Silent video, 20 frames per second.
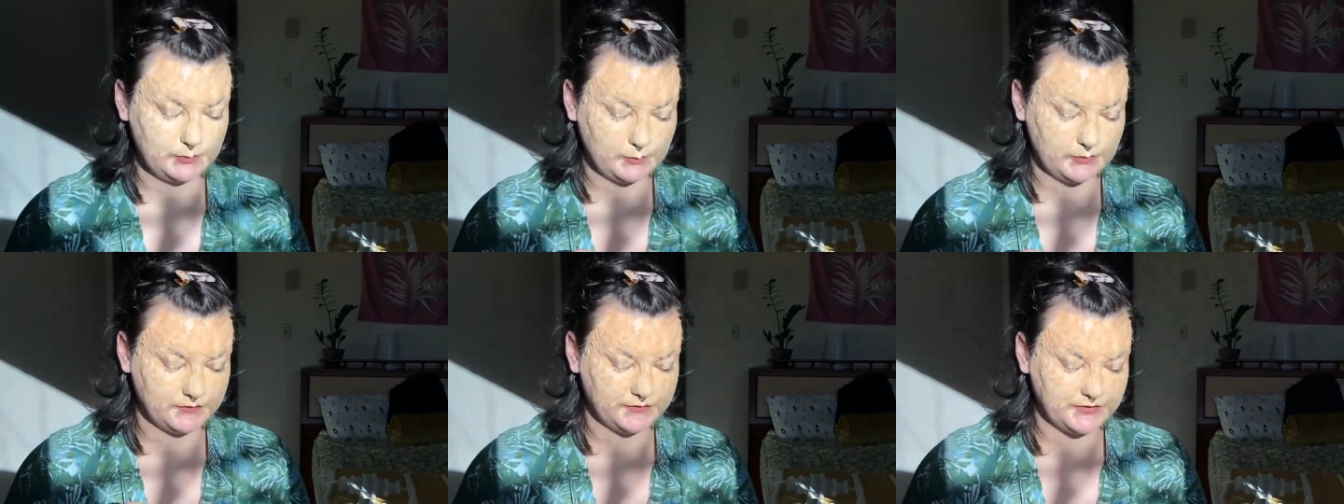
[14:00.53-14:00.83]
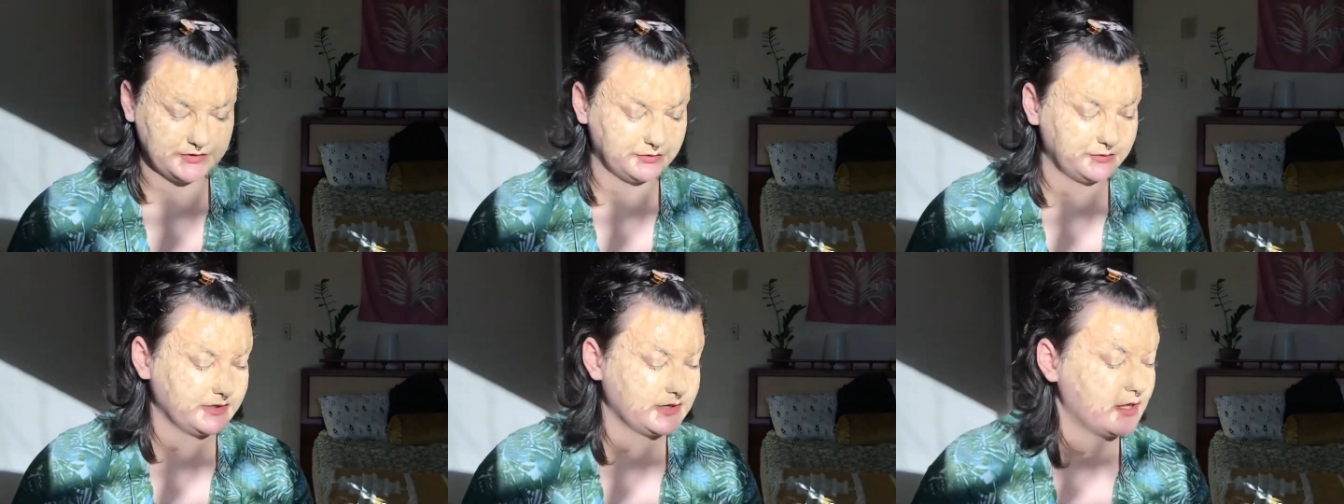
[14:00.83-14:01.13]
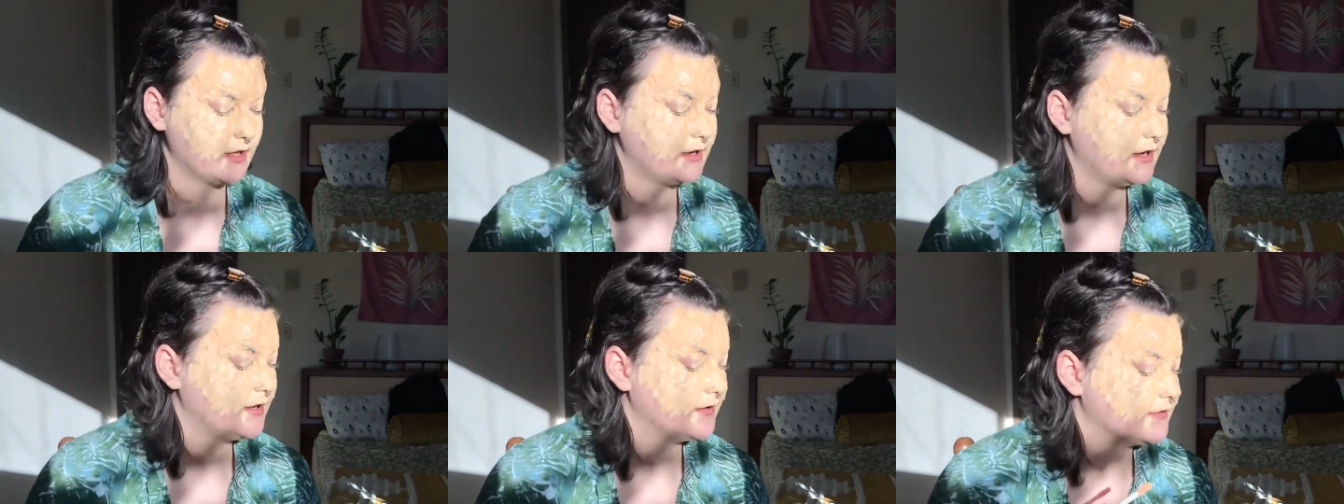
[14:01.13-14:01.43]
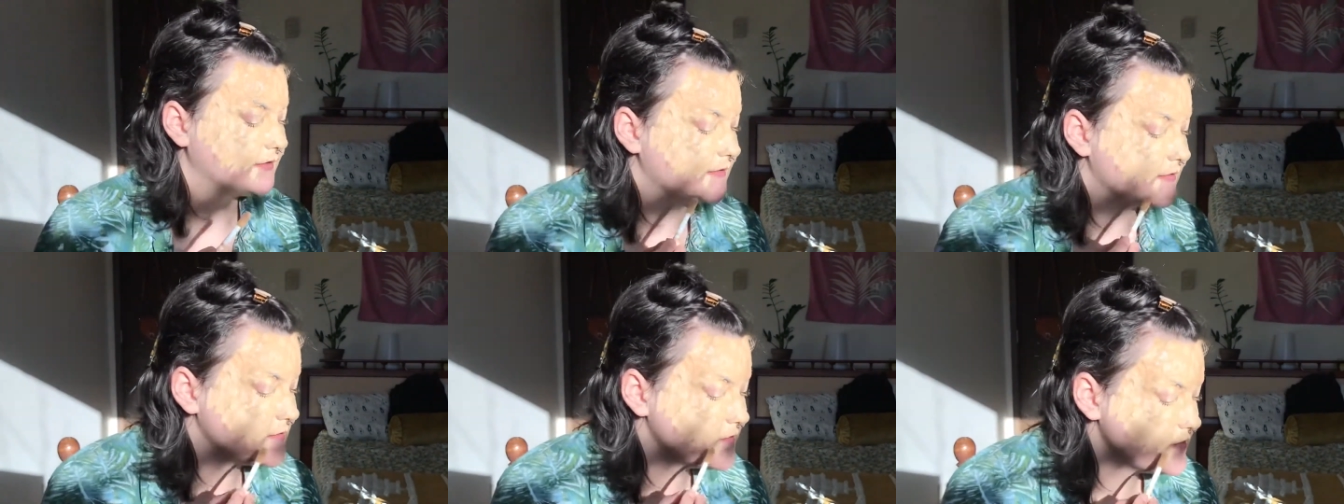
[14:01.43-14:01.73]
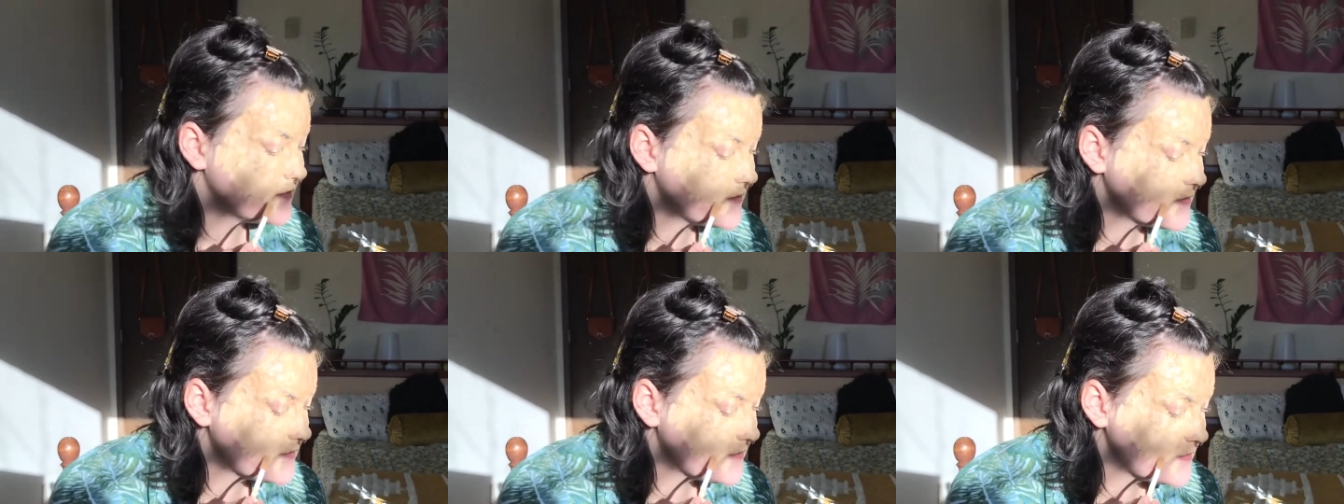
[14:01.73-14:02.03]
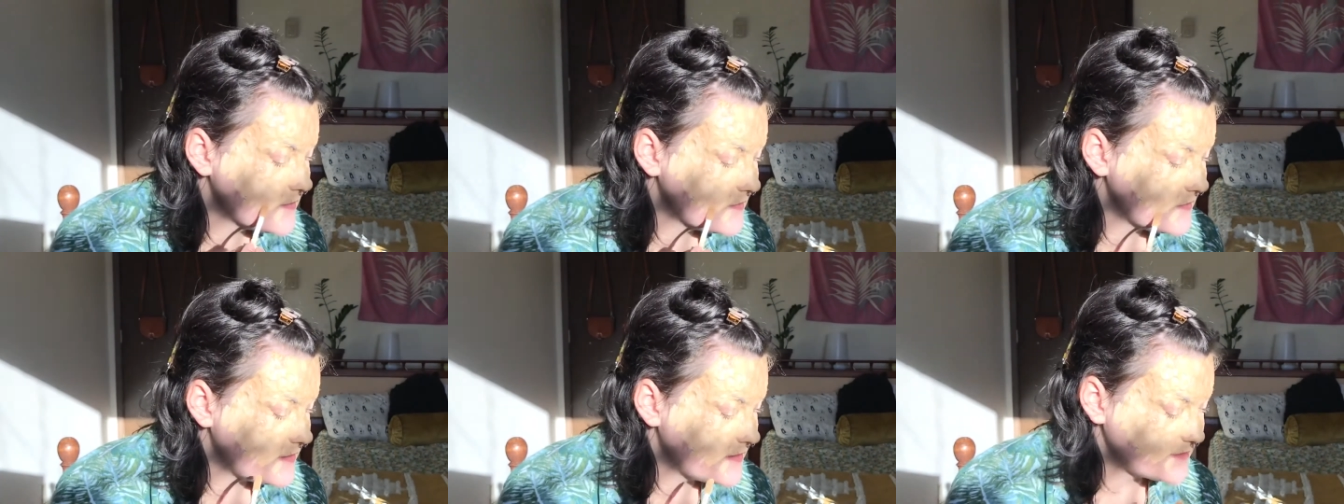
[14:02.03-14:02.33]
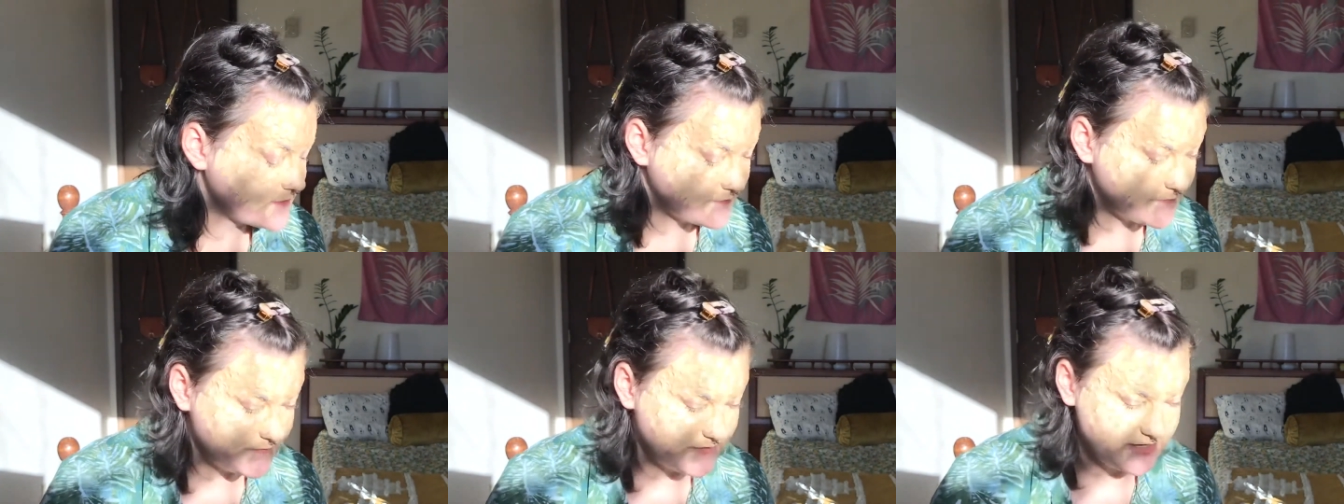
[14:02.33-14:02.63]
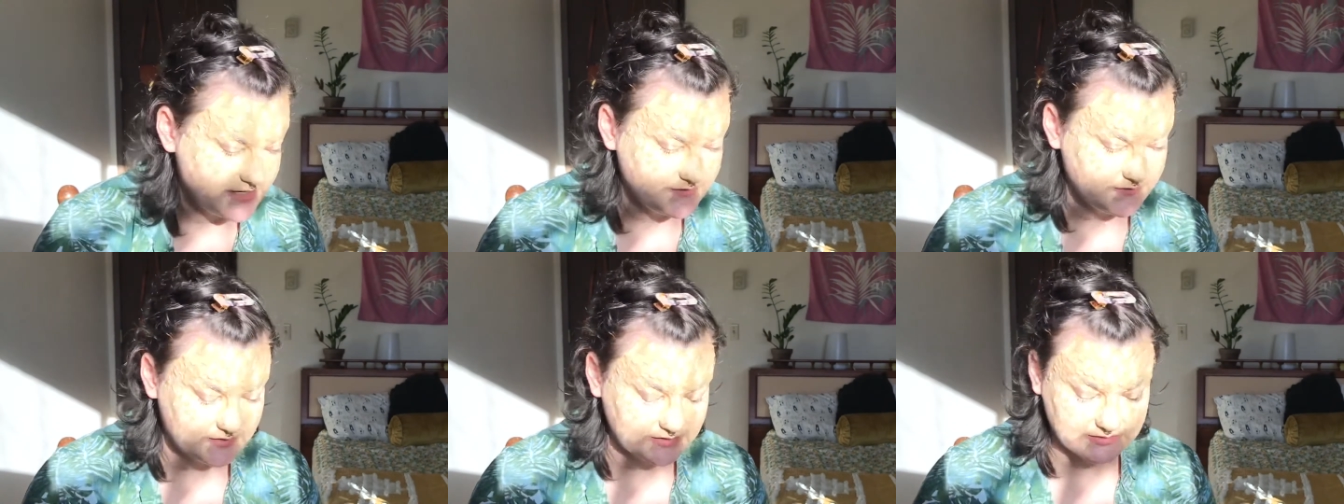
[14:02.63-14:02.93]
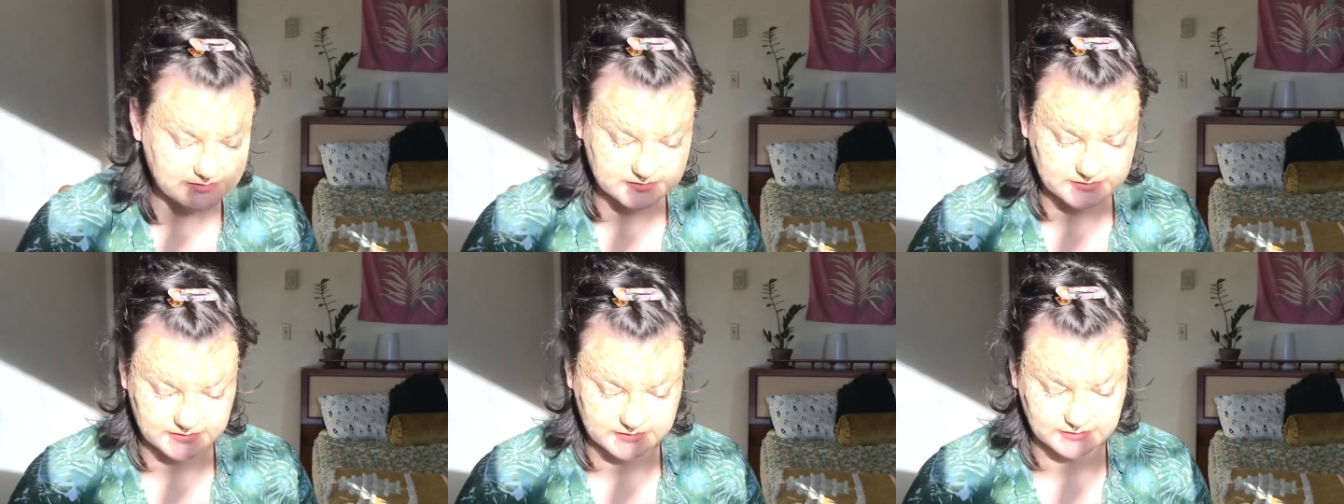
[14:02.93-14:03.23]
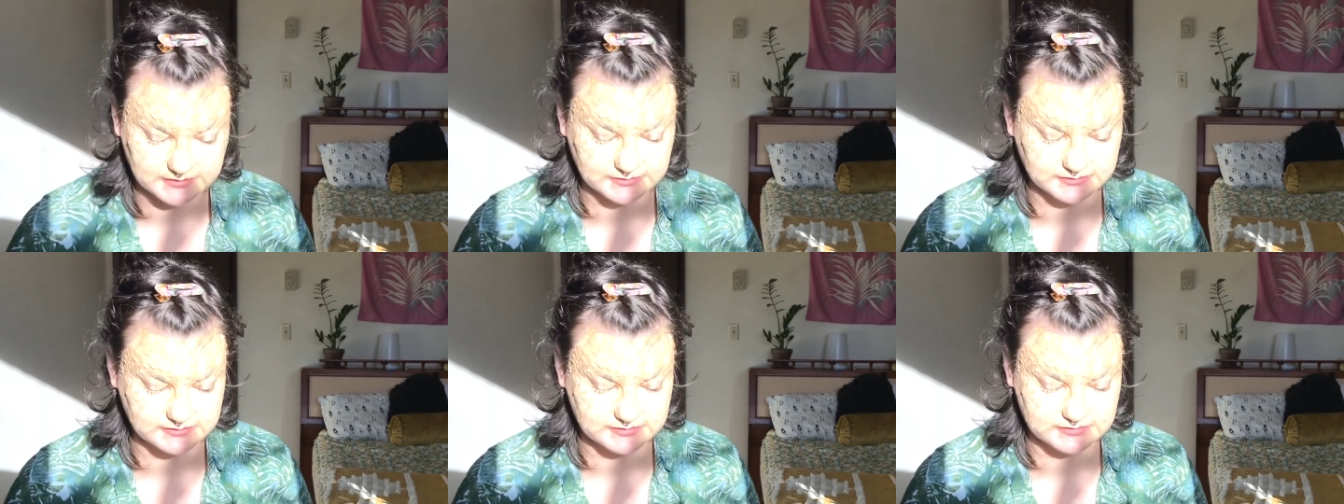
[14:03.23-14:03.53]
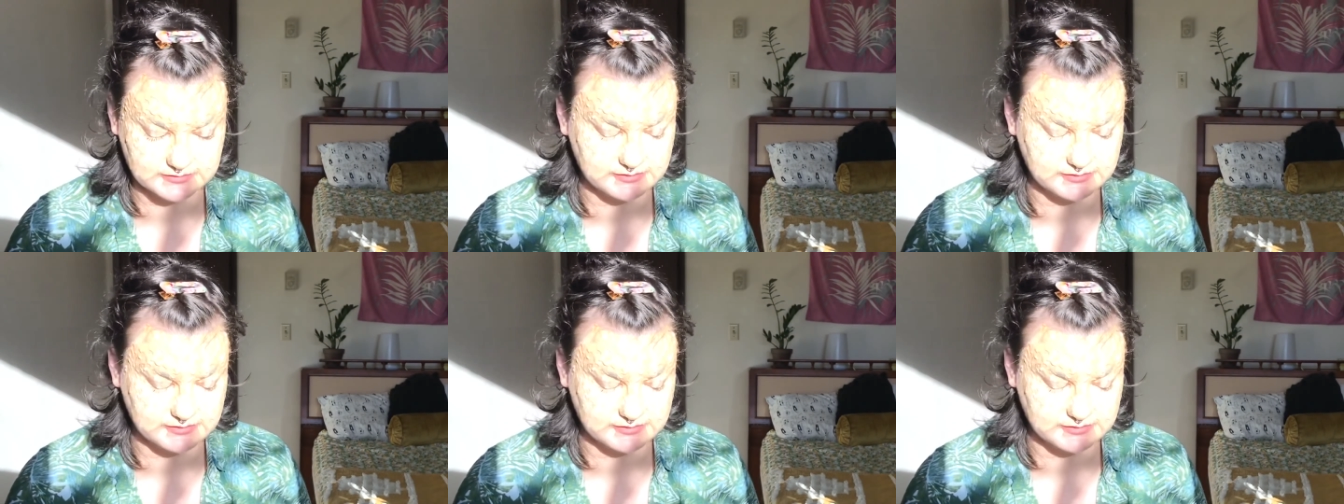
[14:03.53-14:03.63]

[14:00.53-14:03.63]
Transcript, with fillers: of figuring out how to how to fade these things